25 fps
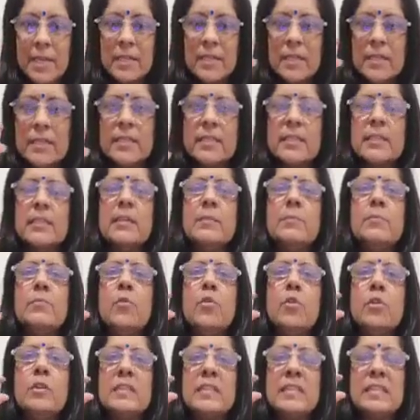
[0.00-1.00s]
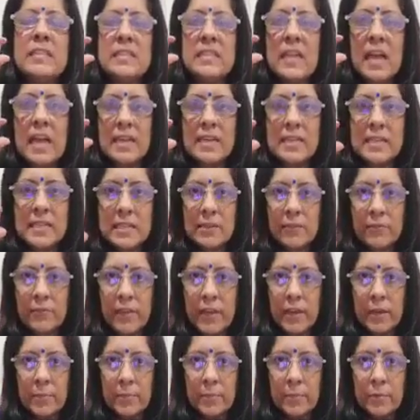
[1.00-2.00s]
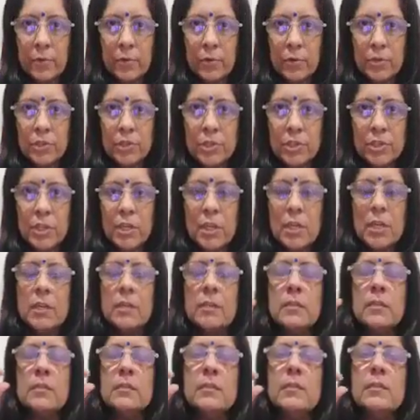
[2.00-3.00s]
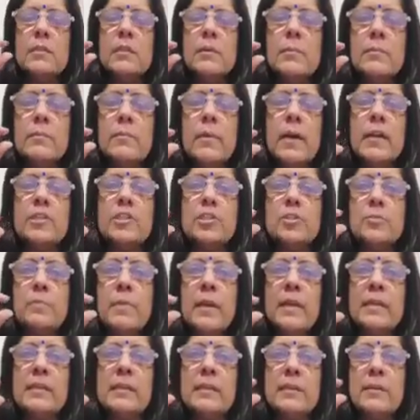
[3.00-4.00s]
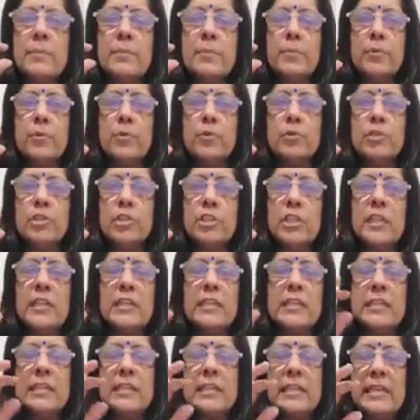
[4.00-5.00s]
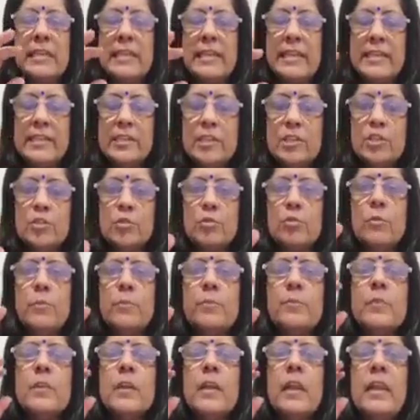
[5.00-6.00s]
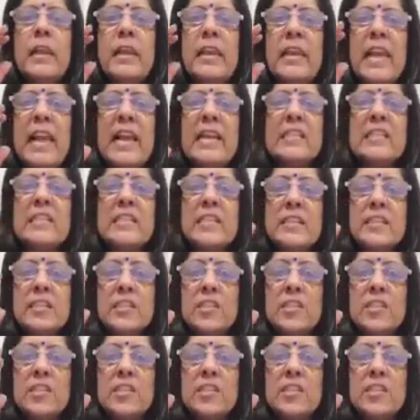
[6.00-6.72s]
This is a more scientific approach. This is a much better approach. It leads to less